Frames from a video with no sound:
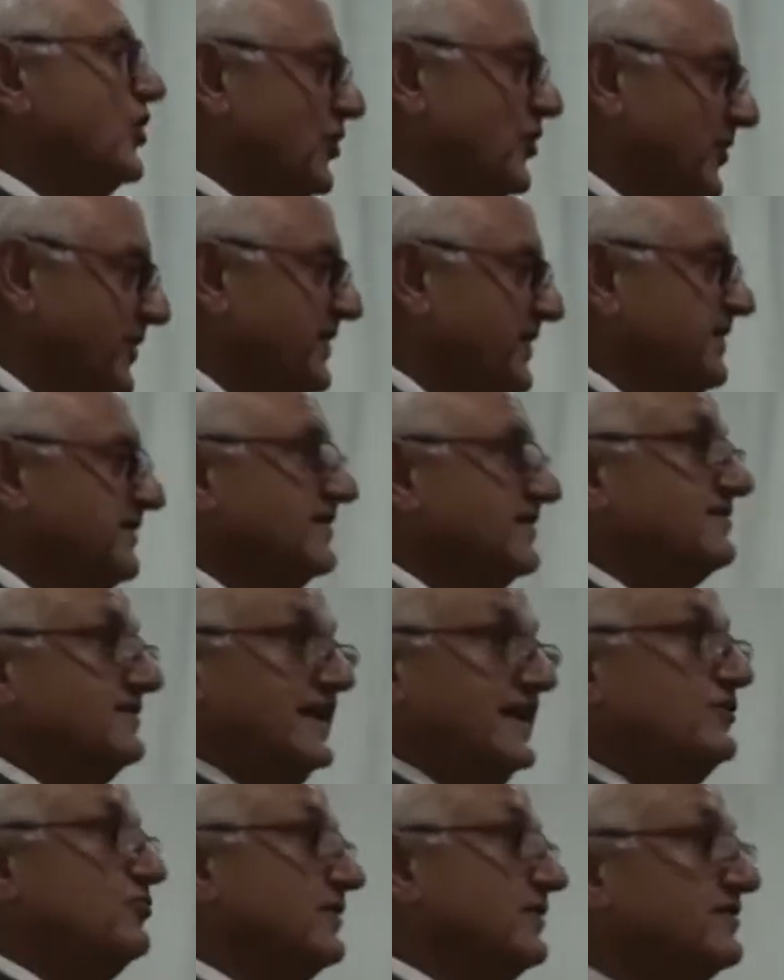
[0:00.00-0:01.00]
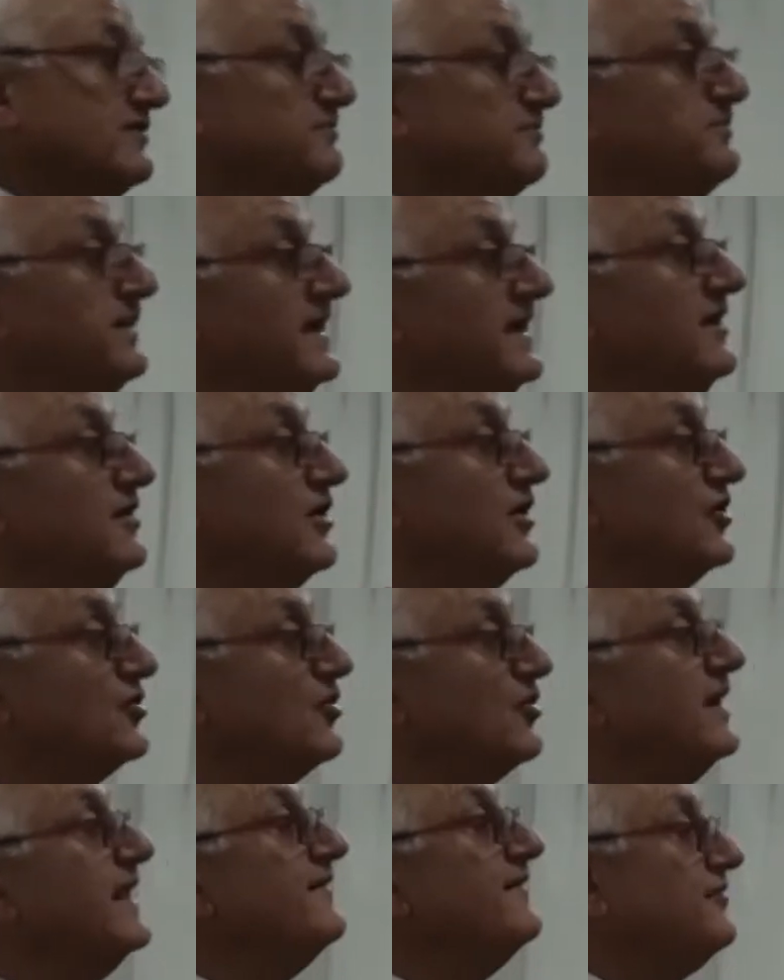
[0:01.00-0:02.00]
No, the state was in
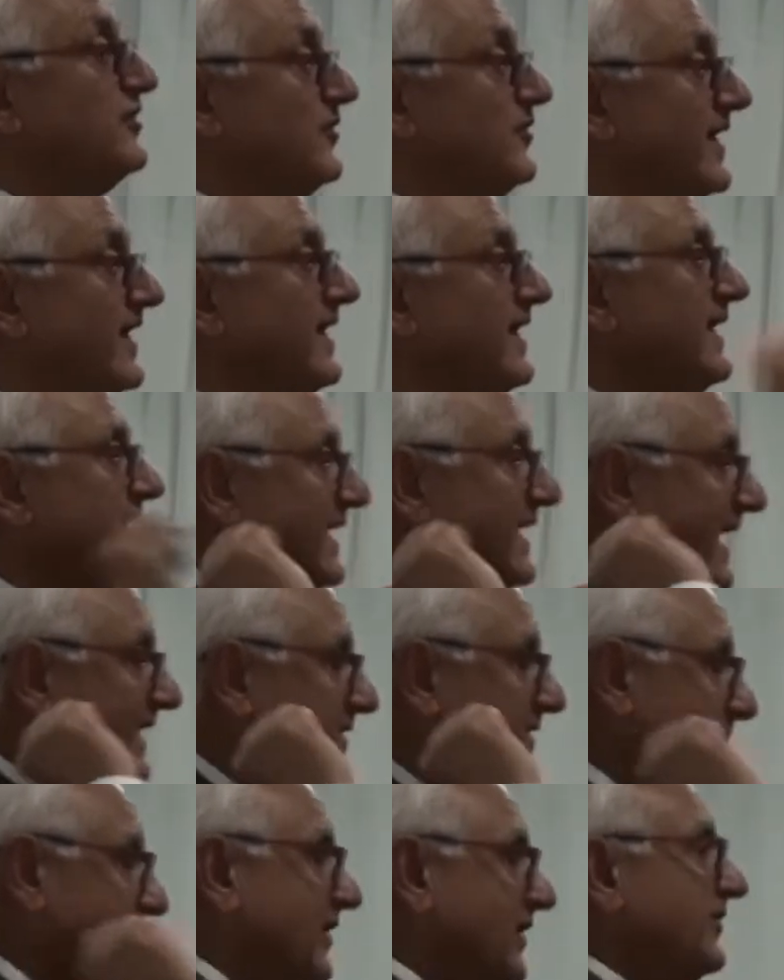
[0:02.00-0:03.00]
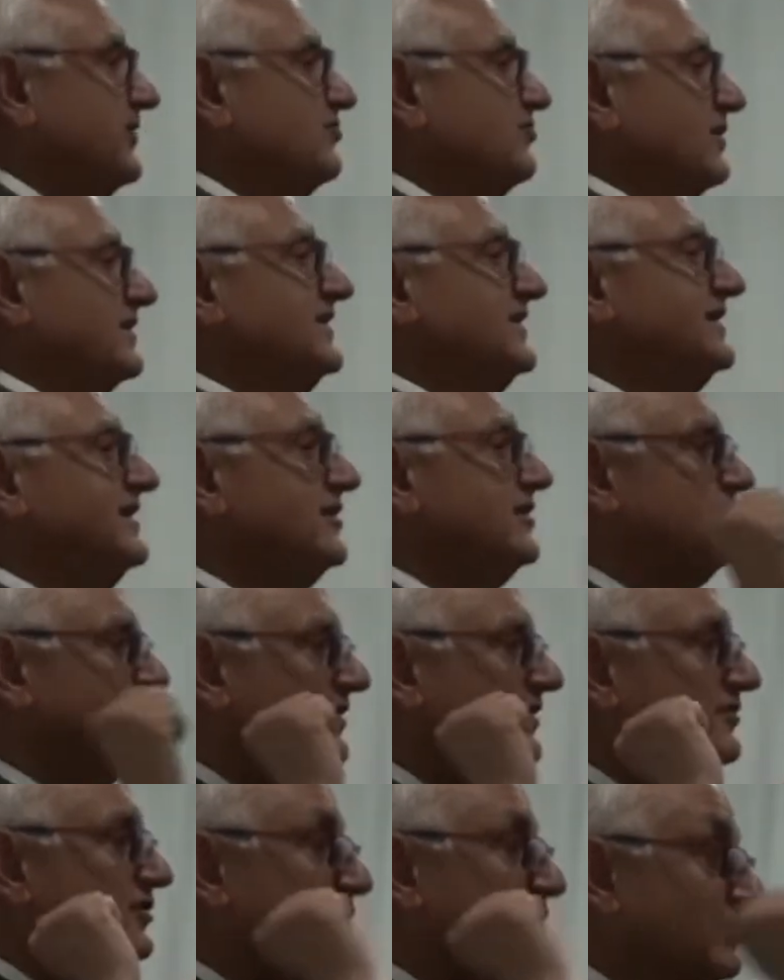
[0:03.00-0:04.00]
control everywhere, and the Maoists, what they did
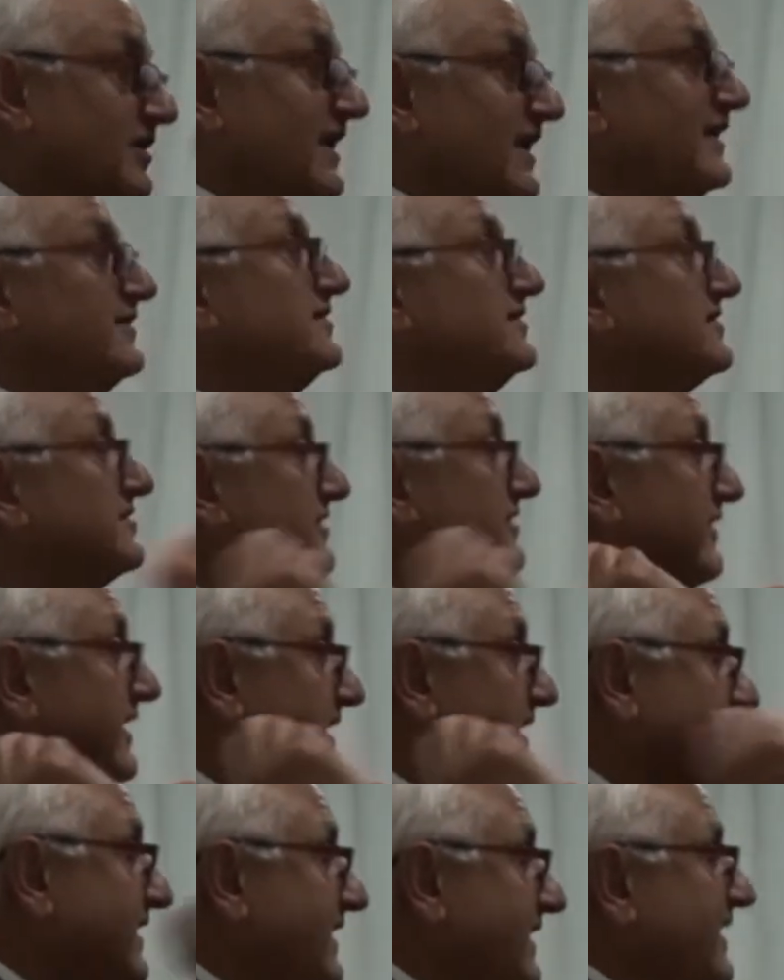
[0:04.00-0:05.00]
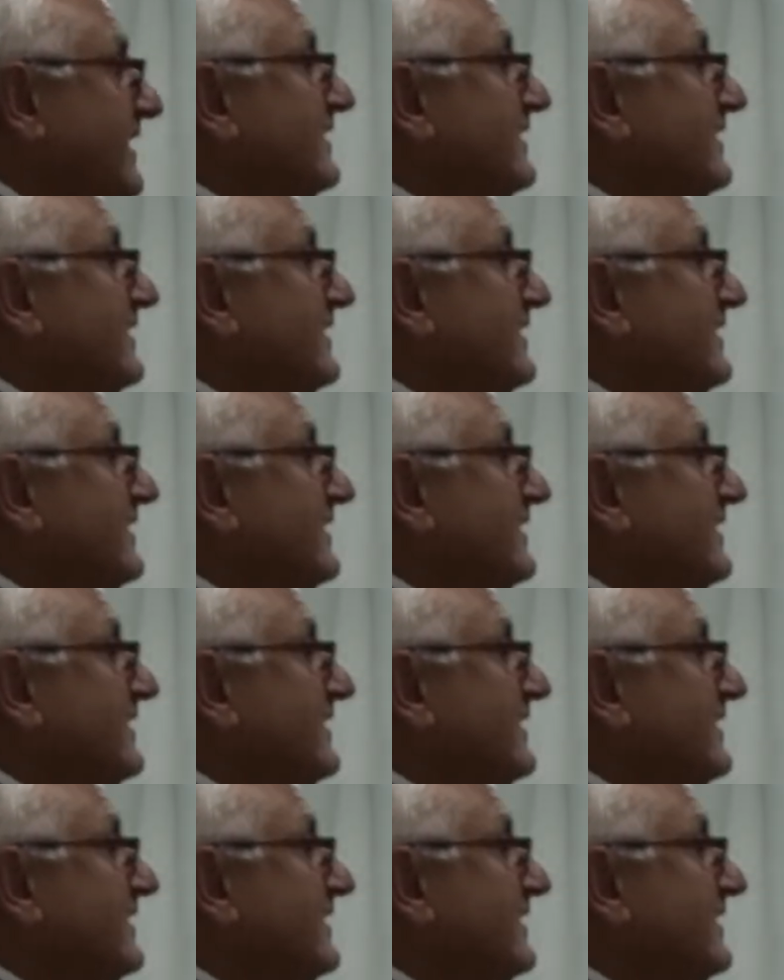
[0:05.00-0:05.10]
was utilize the terrain,